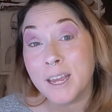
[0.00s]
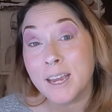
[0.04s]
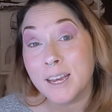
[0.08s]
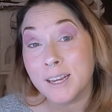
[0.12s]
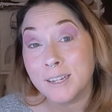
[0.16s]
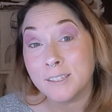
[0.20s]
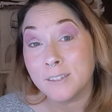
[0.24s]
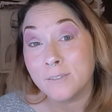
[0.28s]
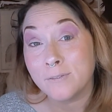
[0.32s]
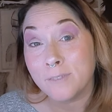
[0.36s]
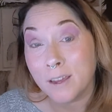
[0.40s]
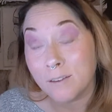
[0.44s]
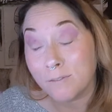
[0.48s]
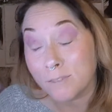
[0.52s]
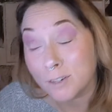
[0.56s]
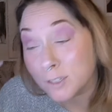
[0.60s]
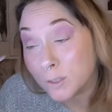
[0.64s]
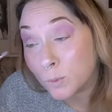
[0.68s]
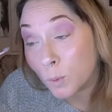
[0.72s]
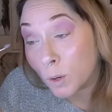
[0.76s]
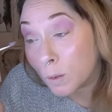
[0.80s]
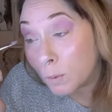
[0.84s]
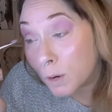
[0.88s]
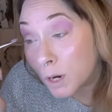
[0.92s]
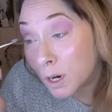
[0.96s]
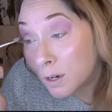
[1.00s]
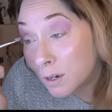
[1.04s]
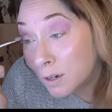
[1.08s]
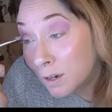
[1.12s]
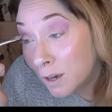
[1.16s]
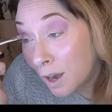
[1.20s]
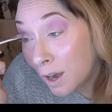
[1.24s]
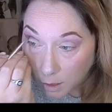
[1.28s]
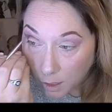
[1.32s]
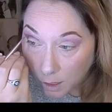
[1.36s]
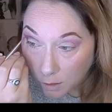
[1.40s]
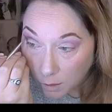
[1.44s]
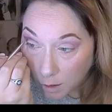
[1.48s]
has a favorite swear word.
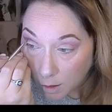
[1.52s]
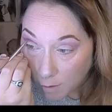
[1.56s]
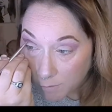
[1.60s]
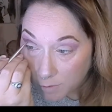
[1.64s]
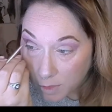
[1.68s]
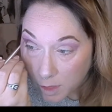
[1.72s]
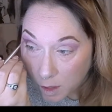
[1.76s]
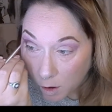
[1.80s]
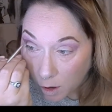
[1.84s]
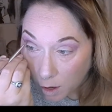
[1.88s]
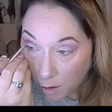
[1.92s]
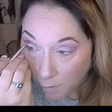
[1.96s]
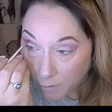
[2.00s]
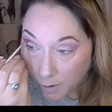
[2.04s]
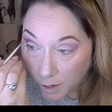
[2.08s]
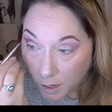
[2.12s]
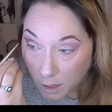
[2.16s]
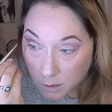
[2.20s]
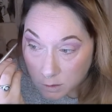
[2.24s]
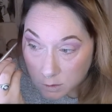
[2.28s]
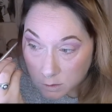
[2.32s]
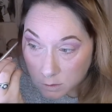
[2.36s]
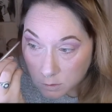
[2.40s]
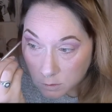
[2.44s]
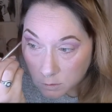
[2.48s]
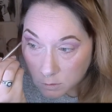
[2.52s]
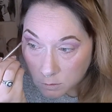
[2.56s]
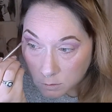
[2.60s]
I love The Office,